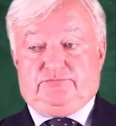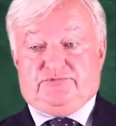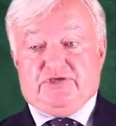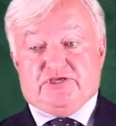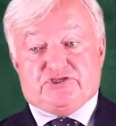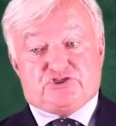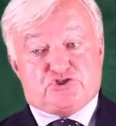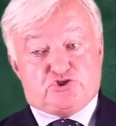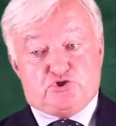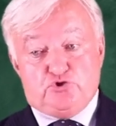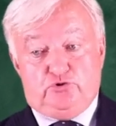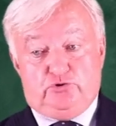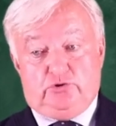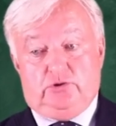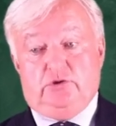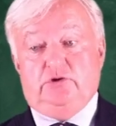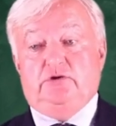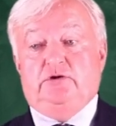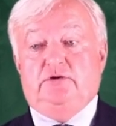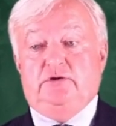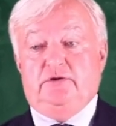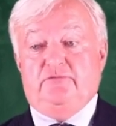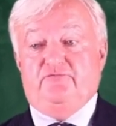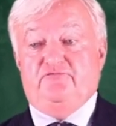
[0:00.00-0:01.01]
the 2
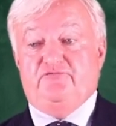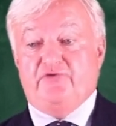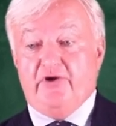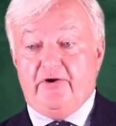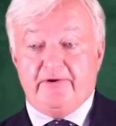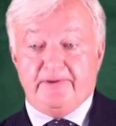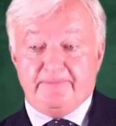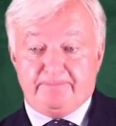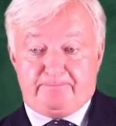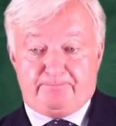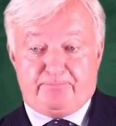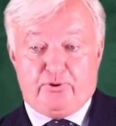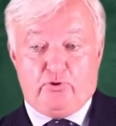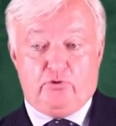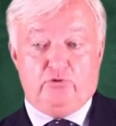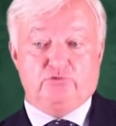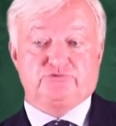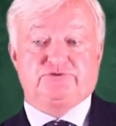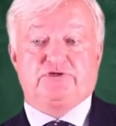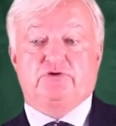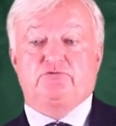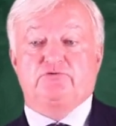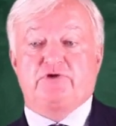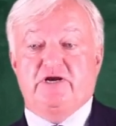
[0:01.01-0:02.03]
very
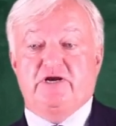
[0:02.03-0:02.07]
important